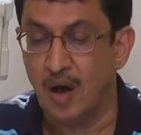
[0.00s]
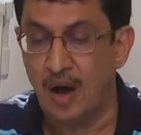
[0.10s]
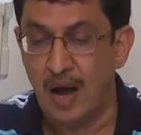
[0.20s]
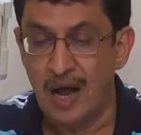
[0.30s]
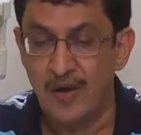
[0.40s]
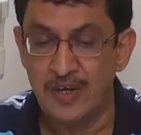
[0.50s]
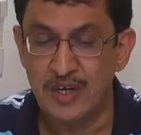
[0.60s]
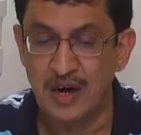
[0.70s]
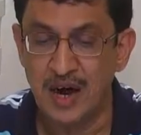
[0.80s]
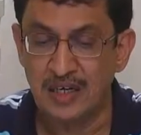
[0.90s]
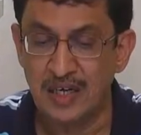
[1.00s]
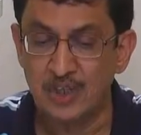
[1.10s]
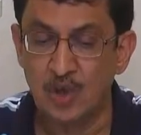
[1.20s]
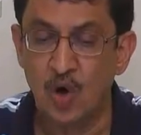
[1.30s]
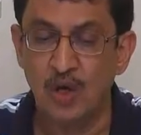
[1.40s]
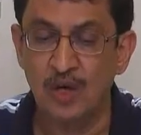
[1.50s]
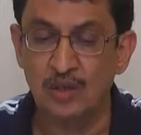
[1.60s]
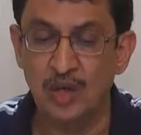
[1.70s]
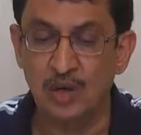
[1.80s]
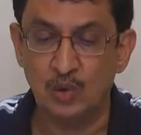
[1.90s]
I have here attached all
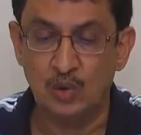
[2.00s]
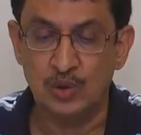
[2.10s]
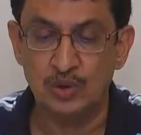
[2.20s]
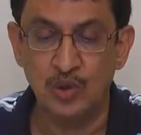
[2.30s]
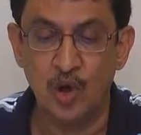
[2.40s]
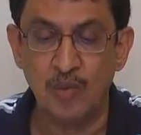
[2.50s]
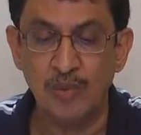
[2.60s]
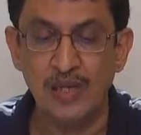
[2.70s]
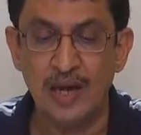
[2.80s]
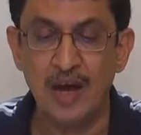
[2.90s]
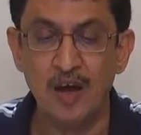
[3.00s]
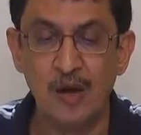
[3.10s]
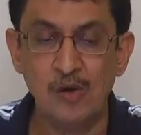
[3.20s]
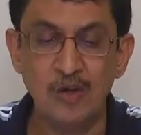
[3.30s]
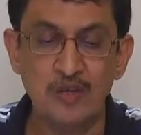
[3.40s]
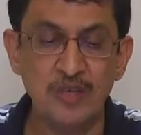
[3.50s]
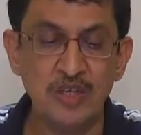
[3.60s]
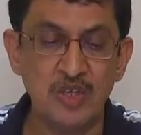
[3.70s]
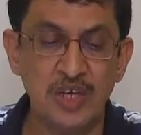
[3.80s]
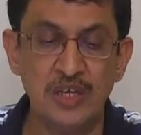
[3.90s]
other rules. Normally, I have always been
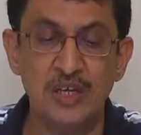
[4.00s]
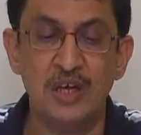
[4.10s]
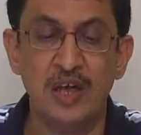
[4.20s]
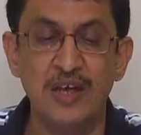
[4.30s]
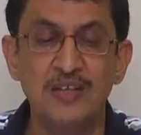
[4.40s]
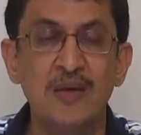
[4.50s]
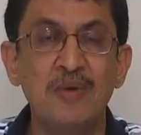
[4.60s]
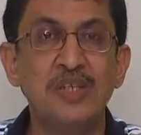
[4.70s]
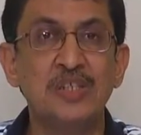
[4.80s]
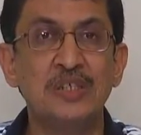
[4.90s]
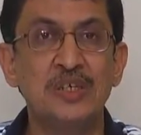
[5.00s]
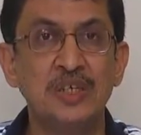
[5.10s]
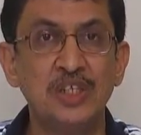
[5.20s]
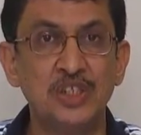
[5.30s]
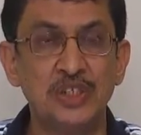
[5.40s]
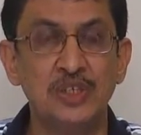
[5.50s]
saying examination condition,